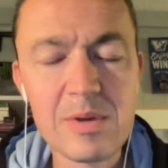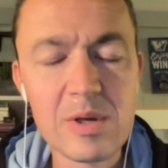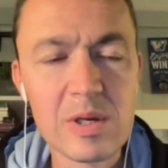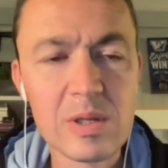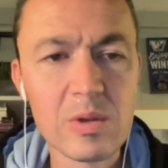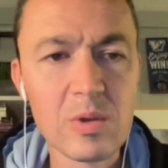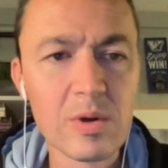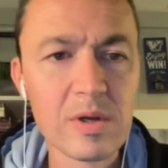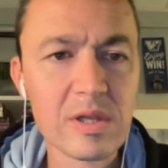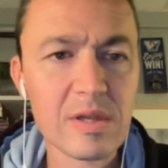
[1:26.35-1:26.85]
you
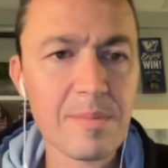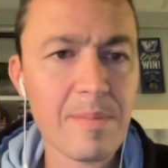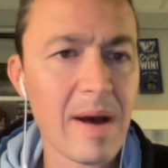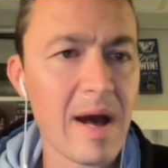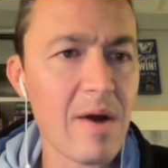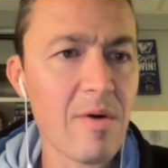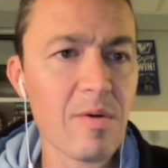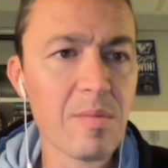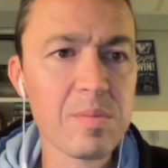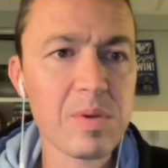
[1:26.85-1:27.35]
can look at the
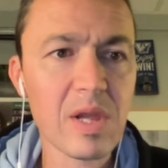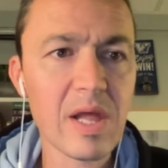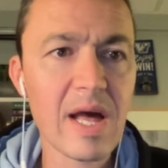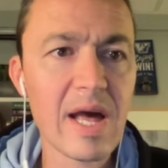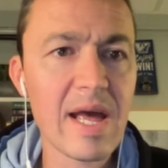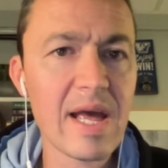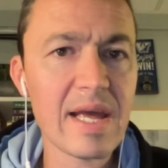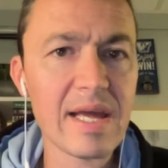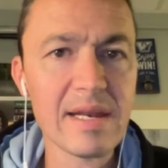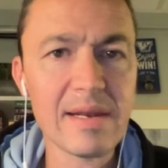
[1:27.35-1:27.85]
power
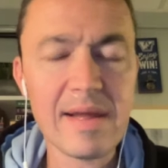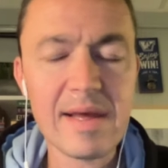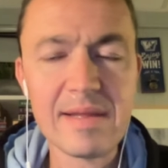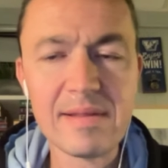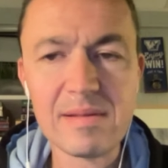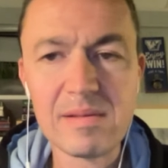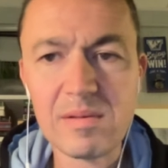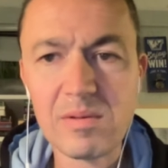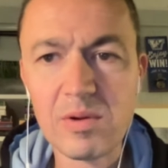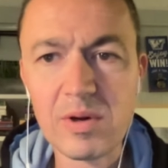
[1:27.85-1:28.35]
play, and
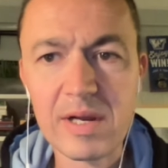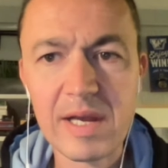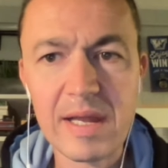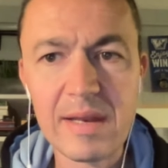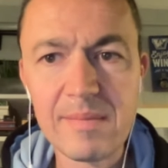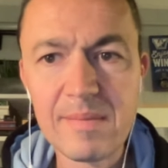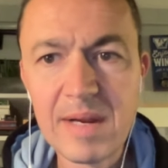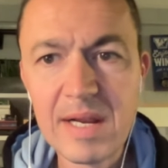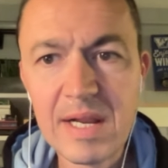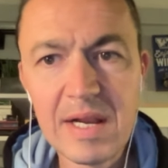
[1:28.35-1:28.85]
and look at